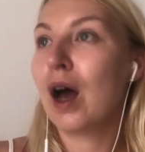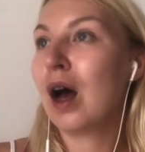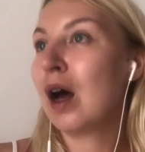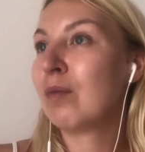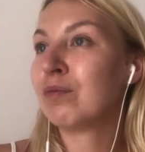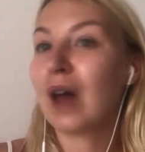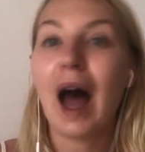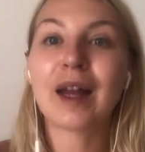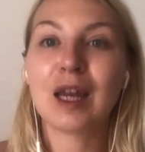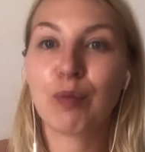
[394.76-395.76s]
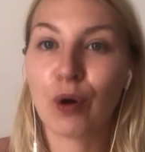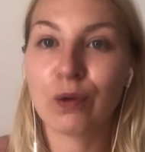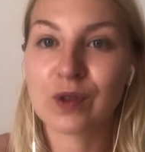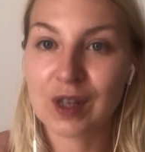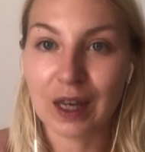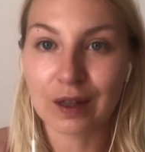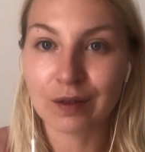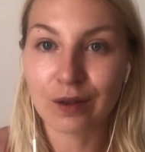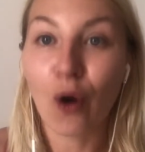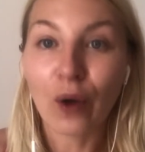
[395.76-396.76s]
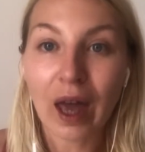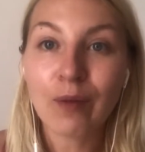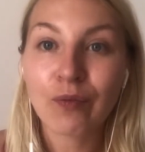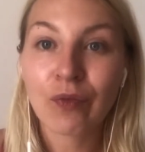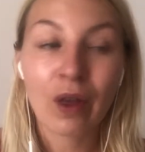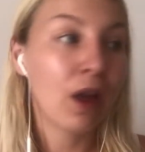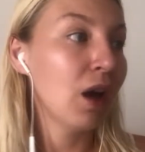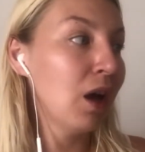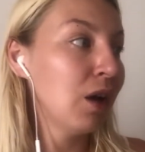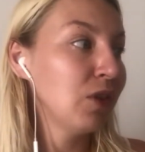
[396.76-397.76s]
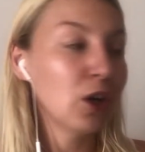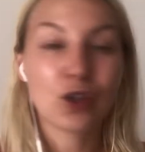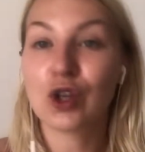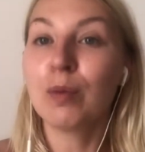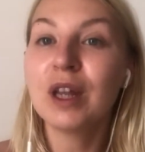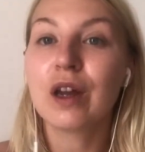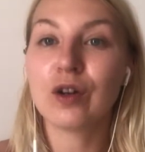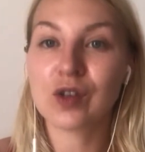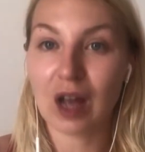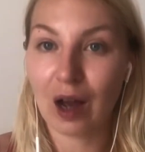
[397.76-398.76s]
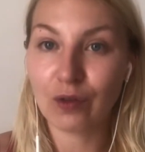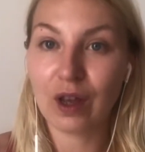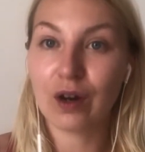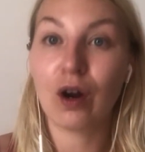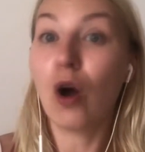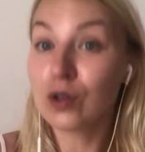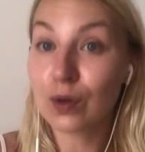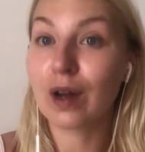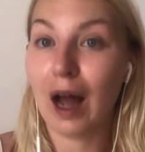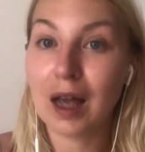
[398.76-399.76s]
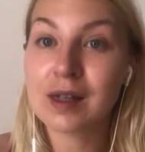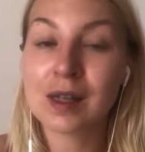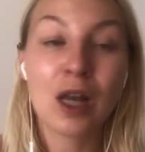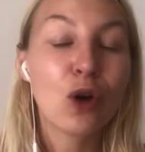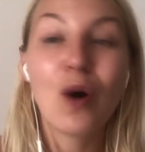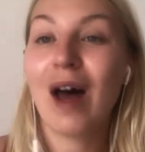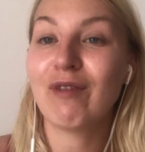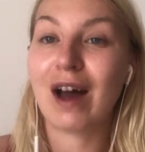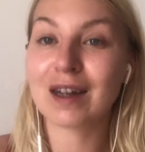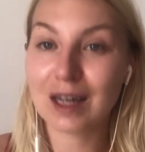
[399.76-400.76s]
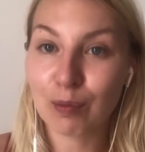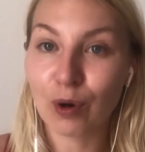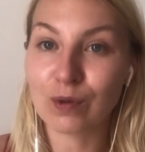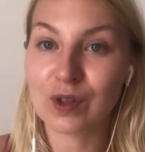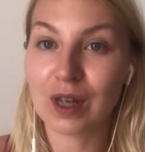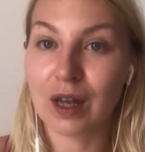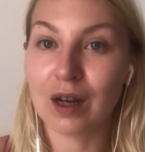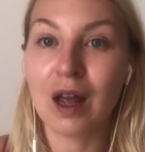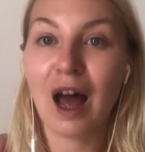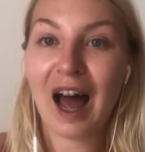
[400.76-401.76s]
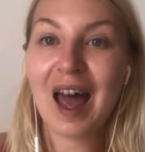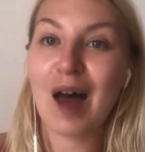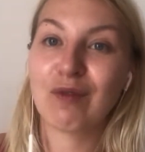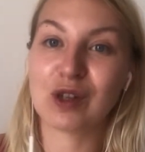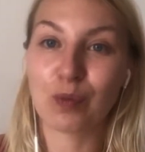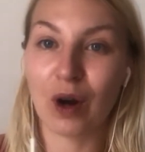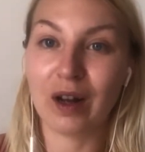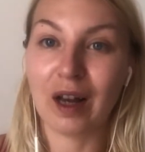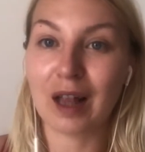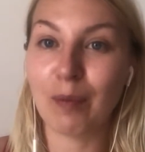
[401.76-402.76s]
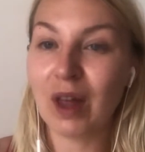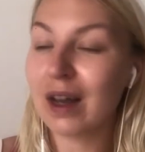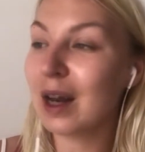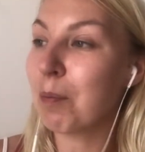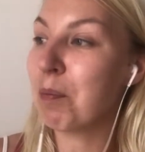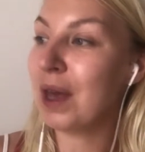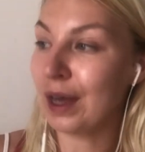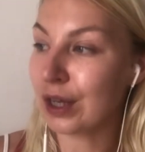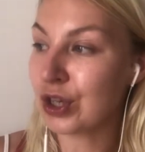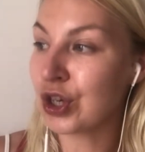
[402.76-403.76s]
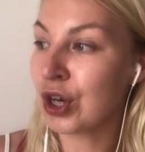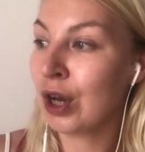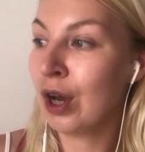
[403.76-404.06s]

acne-prone skin, okay? There are so many girls out there, also guys, who have acne-prone skin. I have this product. I'm not gonna pitch